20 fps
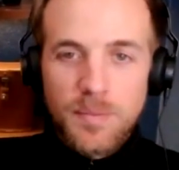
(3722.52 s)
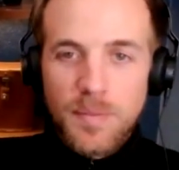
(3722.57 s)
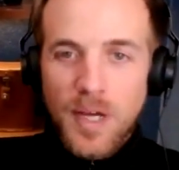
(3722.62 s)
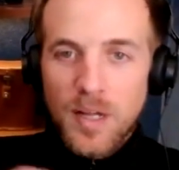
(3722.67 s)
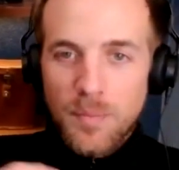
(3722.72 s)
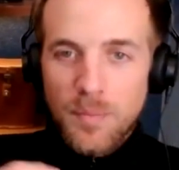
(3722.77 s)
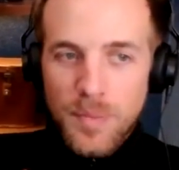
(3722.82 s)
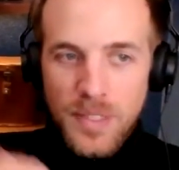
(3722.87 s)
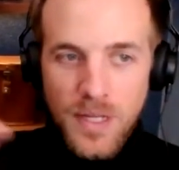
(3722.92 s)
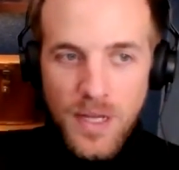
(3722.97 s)

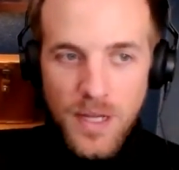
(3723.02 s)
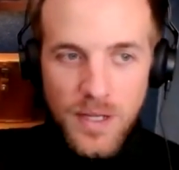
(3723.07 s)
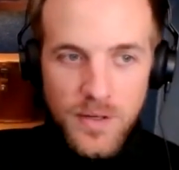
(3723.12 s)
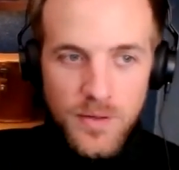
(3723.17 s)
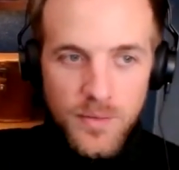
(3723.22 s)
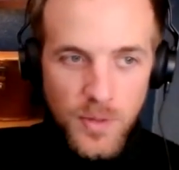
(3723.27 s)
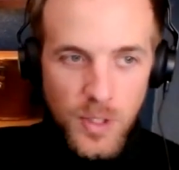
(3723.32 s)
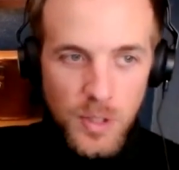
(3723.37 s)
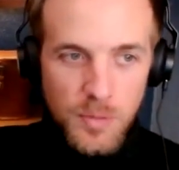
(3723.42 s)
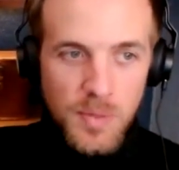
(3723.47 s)
about
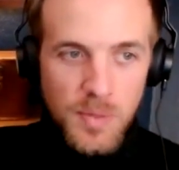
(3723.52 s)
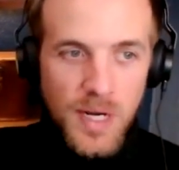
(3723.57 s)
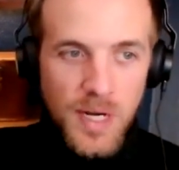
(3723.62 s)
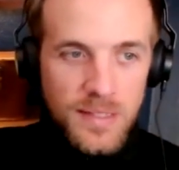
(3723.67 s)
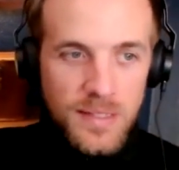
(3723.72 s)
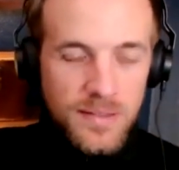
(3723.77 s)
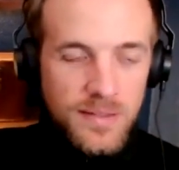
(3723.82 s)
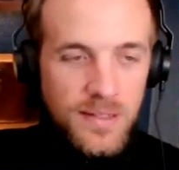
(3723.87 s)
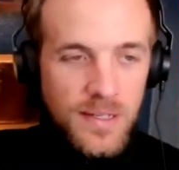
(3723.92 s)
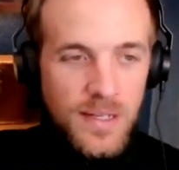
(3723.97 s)
beyond
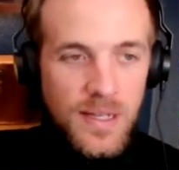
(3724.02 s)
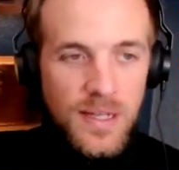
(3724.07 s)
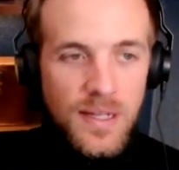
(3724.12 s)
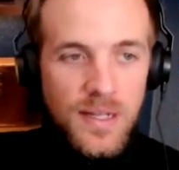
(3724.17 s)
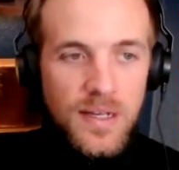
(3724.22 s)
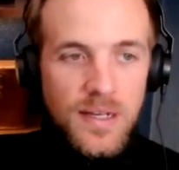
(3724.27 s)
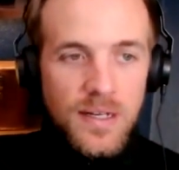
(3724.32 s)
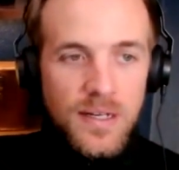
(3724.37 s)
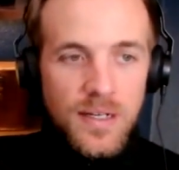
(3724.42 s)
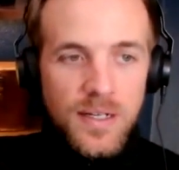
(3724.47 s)
robots?
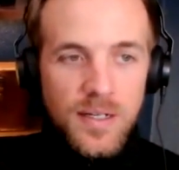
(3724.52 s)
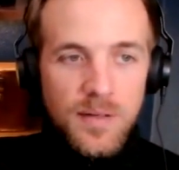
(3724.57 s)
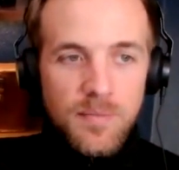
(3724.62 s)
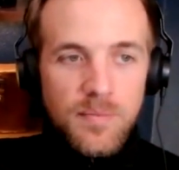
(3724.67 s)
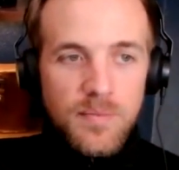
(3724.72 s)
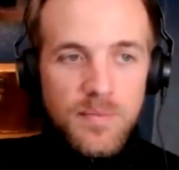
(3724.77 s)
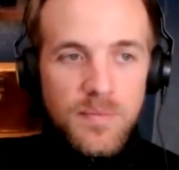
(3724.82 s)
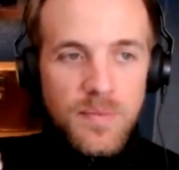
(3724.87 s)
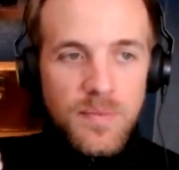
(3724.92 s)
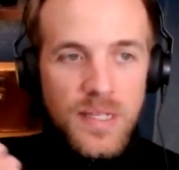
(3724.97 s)

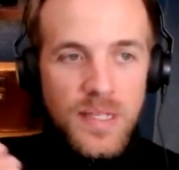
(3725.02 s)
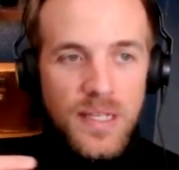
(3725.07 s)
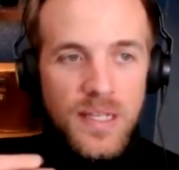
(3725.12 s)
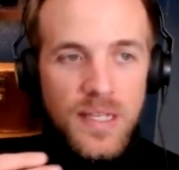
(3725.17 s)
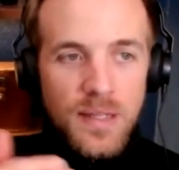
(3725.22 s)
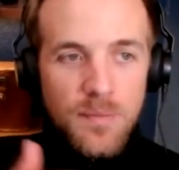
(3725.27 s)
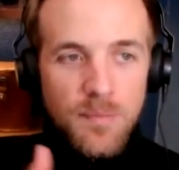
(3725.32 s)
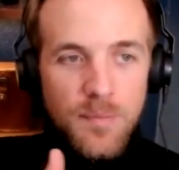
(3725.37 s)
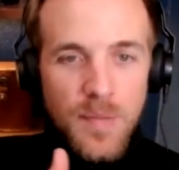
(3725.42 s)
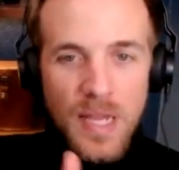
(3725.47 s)

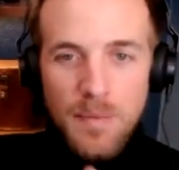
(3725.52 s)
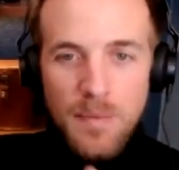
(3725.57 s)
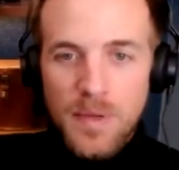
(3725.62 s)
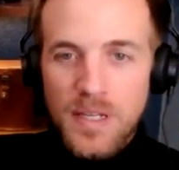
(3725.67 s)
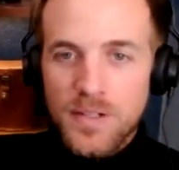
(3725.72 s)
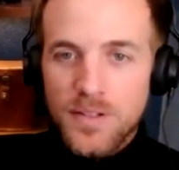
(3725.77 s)
Maybe